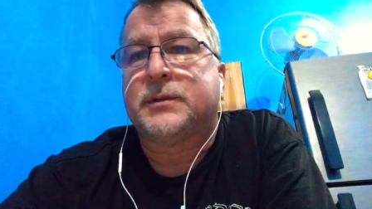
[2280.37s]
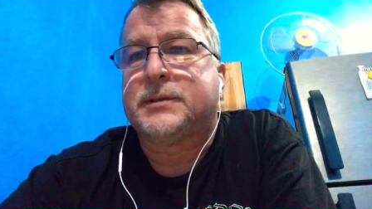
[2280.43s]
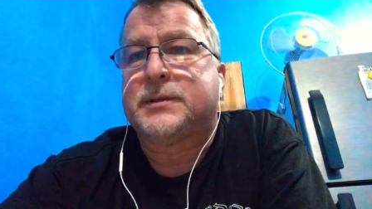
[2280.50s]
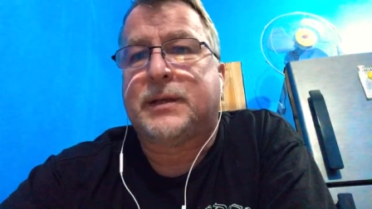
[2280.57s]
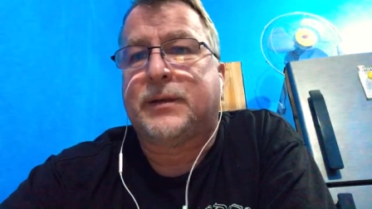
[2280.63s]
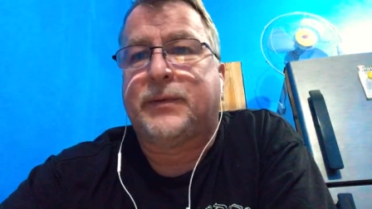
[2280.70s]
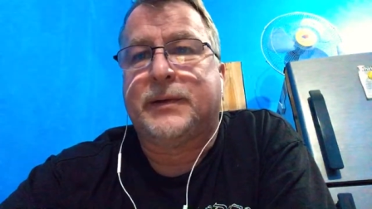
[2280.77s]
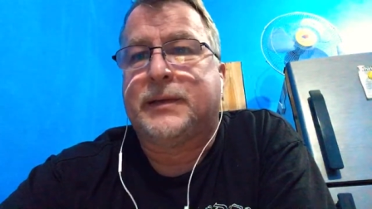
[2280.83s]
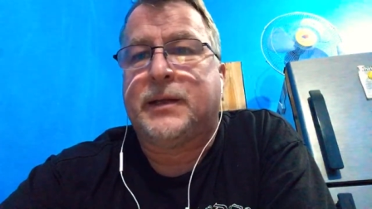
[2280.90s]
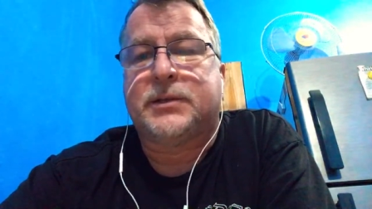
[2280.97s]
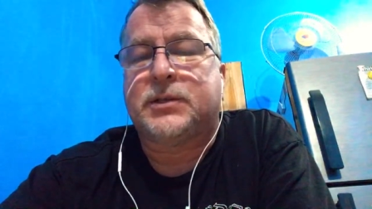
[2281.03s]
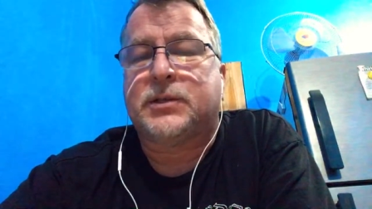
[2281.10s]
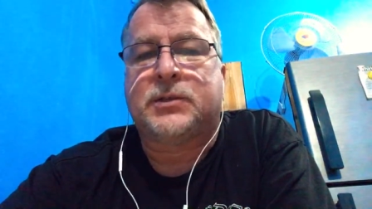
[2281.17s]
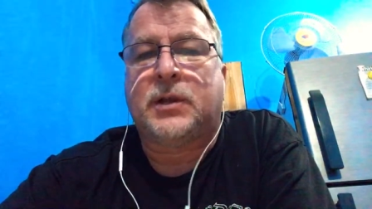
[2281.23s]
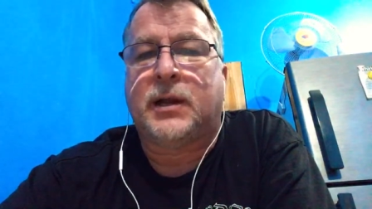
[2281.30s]
and stuff like that. It's
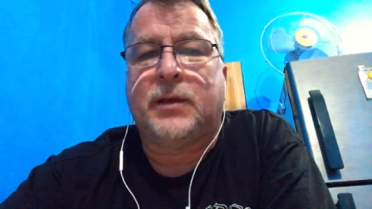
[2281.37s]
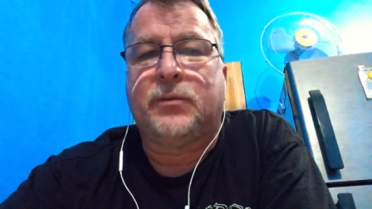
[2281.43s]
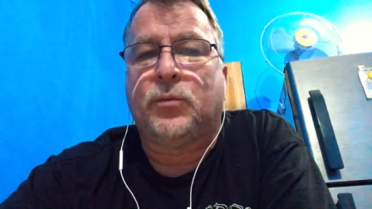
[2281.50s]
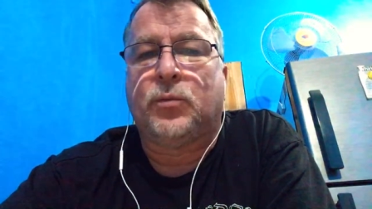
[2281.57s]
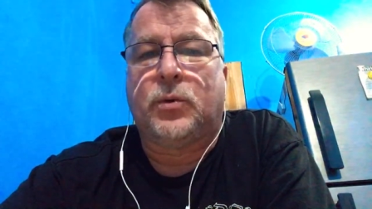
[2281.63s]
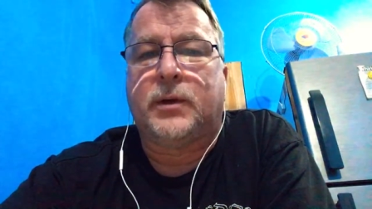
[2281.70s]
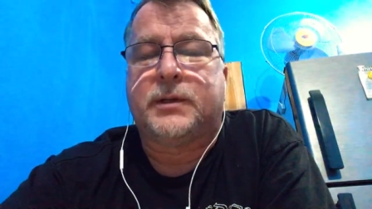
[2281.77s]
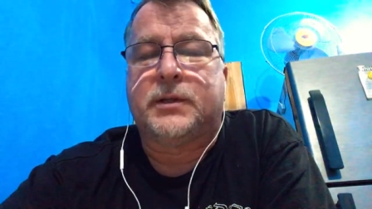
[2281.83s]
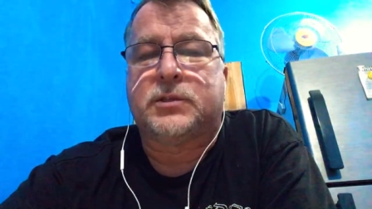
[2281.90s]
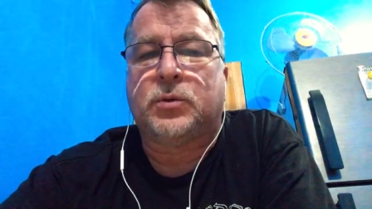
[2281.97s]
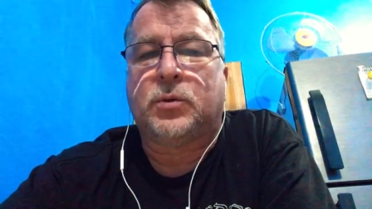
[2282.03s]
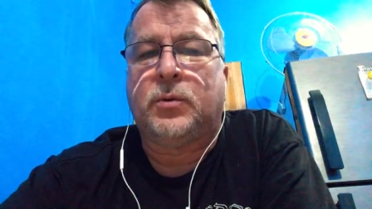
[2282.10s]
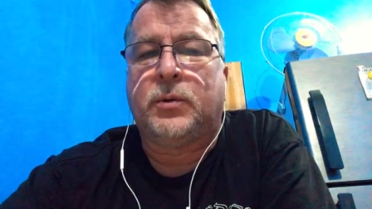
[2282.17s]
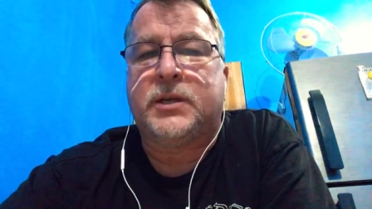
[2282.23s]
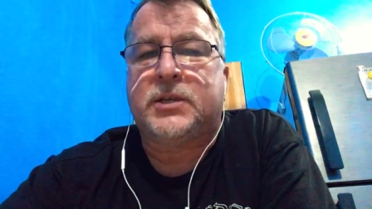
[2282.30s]
just not even worth it.
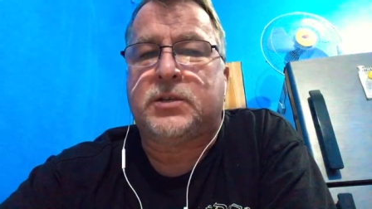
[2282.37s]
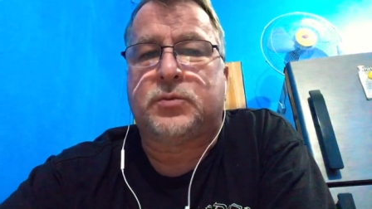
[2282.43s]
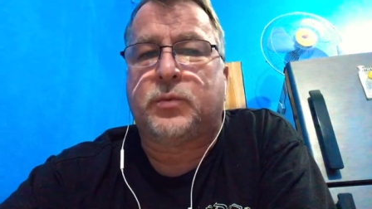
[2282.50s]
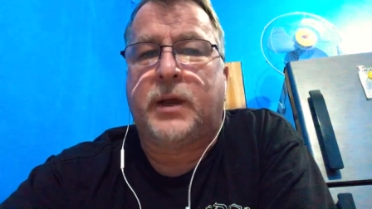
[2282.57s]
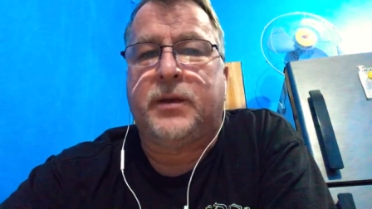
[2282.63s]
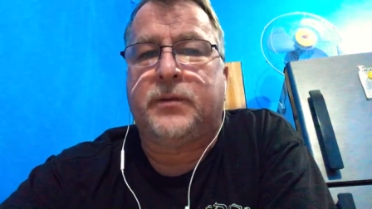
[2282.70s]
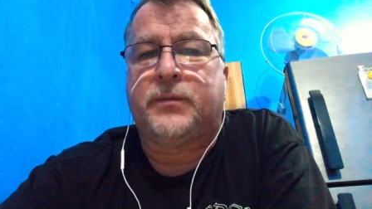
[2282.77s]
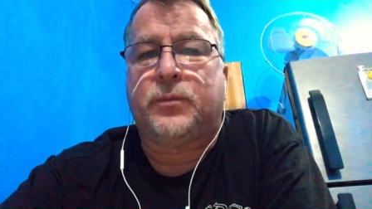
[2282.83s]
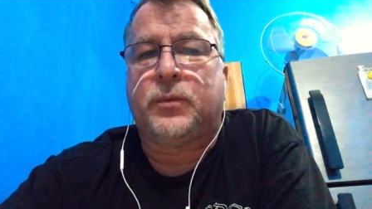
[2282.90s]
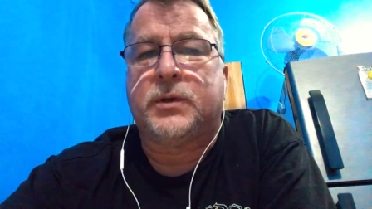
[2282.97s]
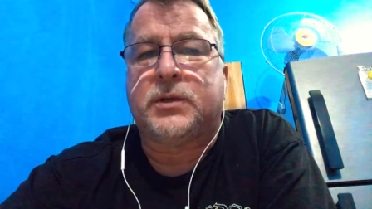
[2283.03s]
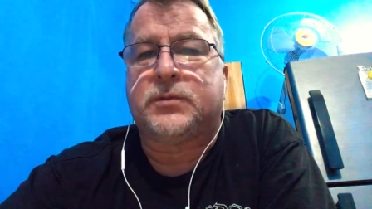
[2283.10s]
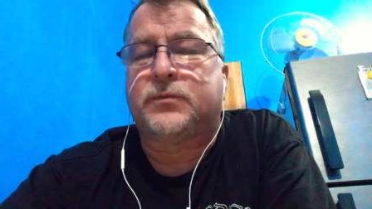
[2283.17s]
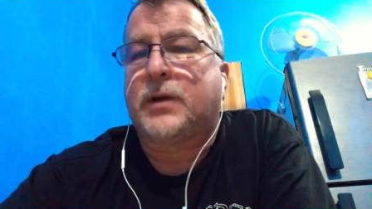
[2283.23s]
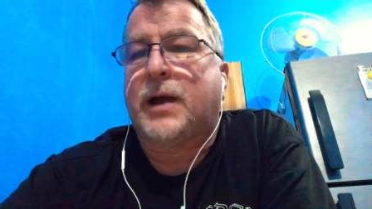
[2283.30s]
So we're just waiting. We're
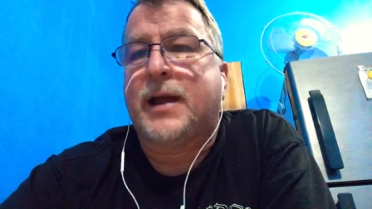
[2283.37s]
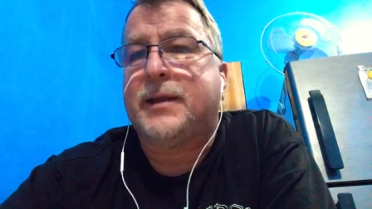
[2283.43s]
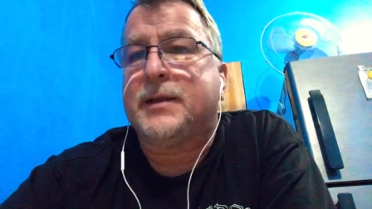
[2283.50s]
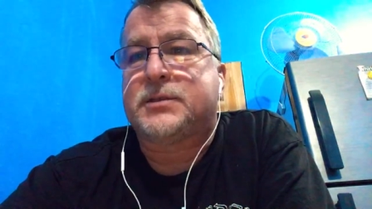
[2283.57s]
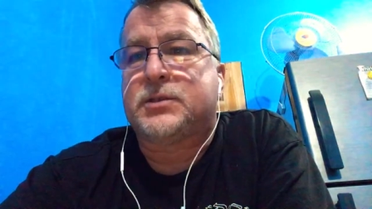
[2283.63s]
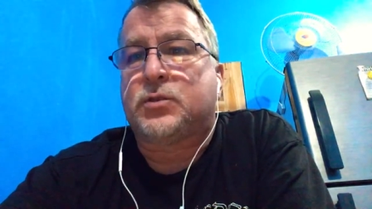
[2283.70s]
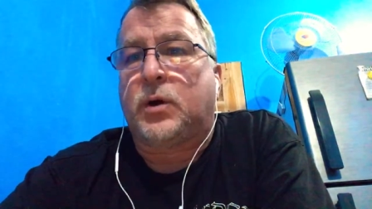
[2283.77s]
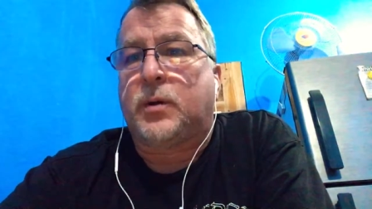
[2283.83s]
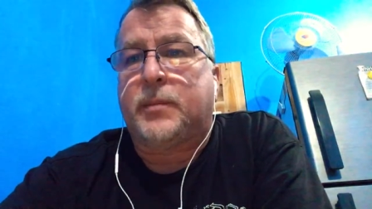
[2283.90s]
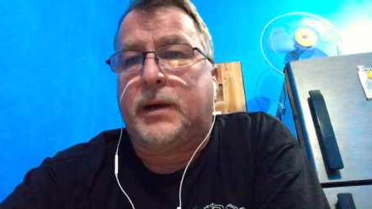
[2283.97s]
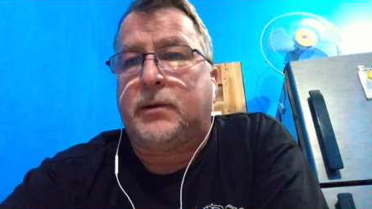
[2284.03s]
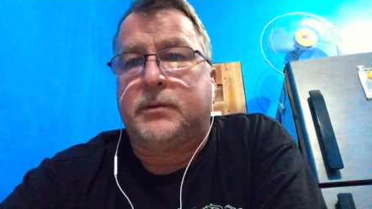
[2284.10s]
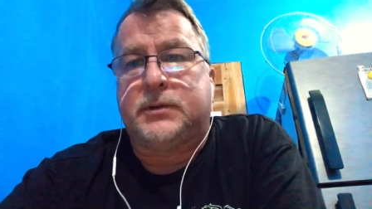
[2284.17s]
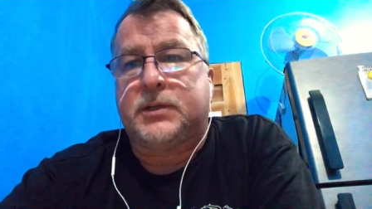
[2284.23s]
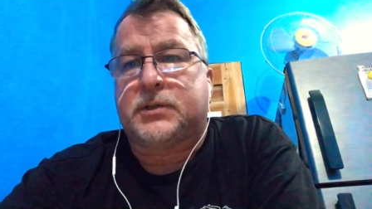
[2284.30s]
just riding this storm
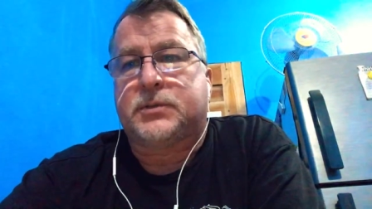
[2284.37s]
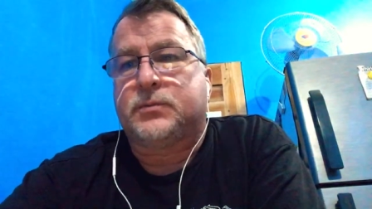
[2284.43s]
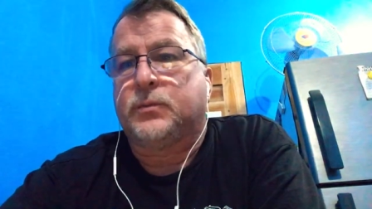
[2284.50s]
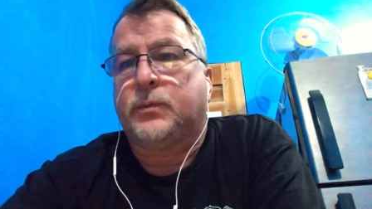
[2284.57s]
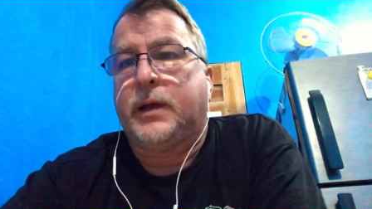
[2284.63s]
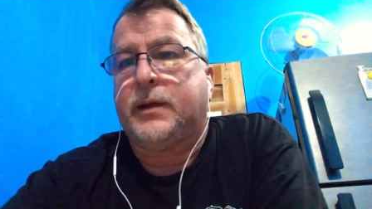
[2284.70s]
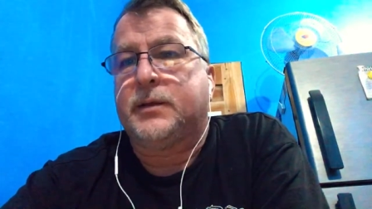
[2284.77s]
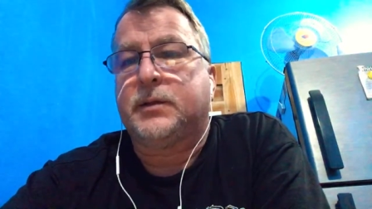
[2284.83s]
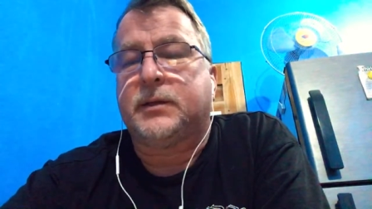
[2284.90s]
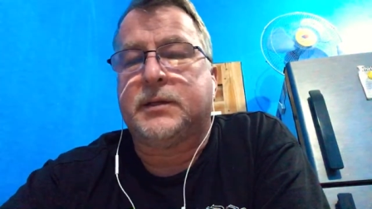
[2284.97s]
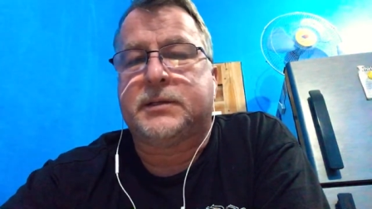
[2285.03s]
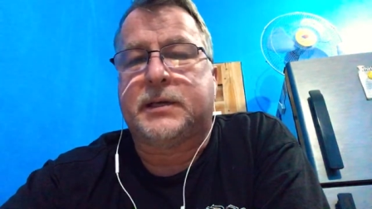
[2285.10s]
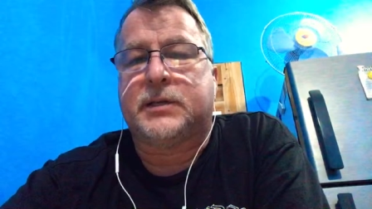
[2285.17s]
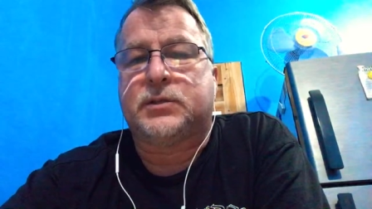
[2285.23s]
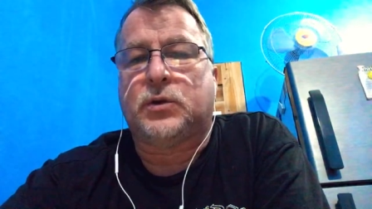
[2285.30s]
out and just wait until this
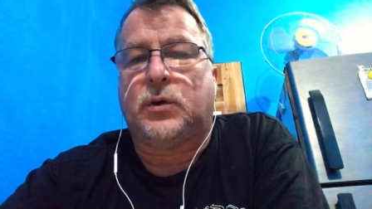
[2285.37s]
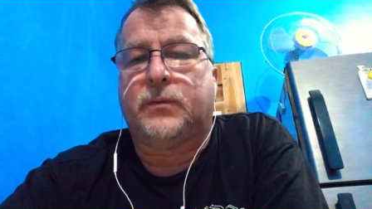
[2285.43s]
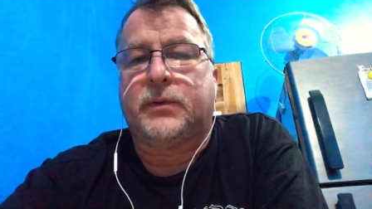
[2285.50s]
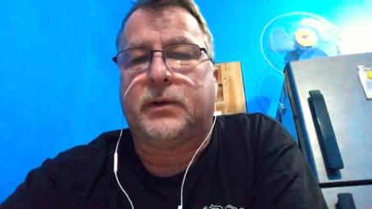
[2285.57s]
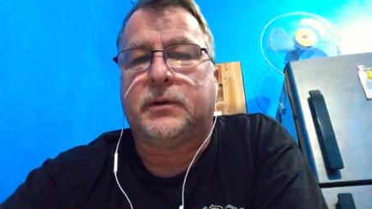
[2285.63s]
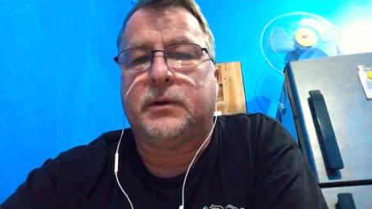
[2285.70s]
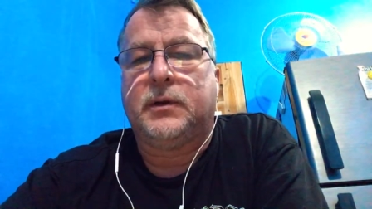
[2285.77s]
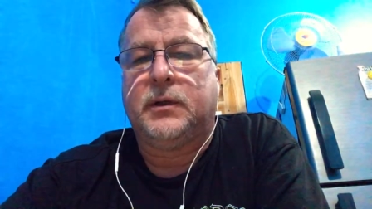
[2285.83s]
gets over.